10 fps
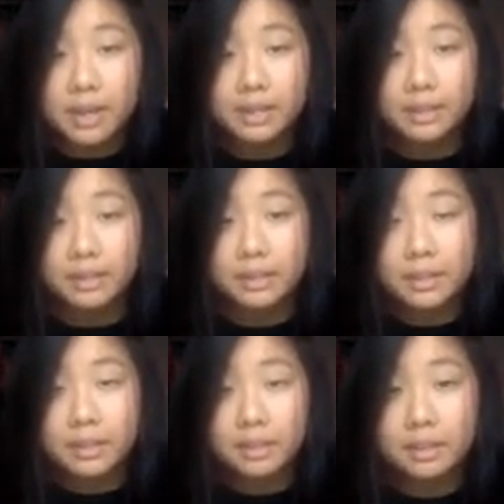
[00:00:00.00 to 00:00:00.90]
and
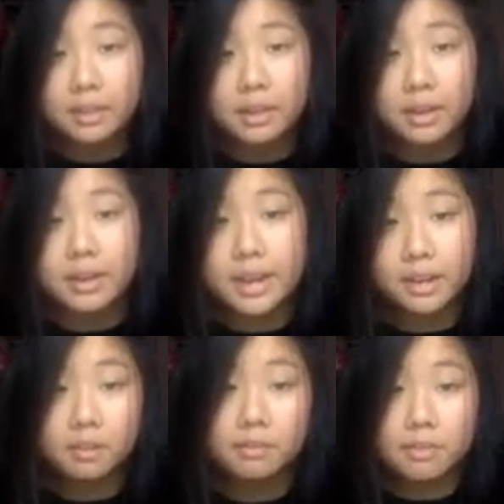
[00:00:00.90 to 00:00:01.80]
the
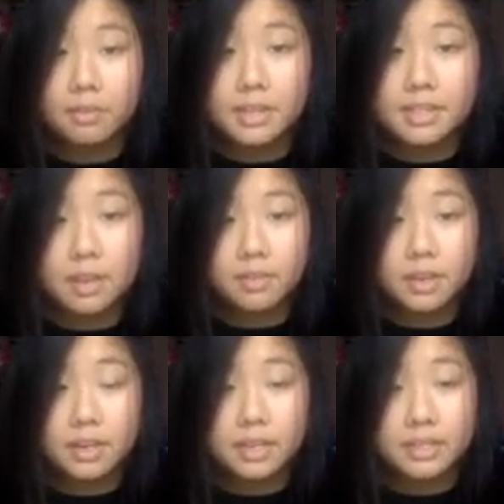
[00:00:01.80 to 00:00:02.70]
negative
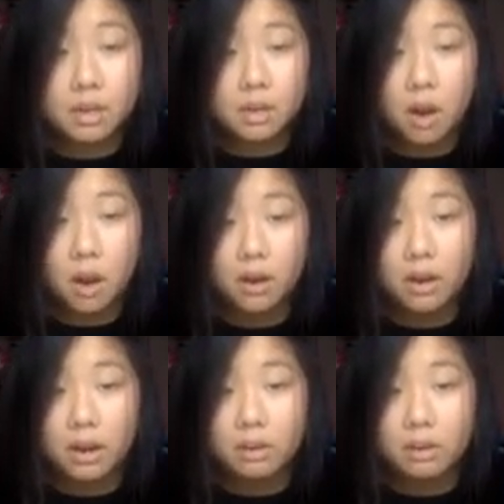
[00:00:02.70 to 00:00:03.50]
57 is our R,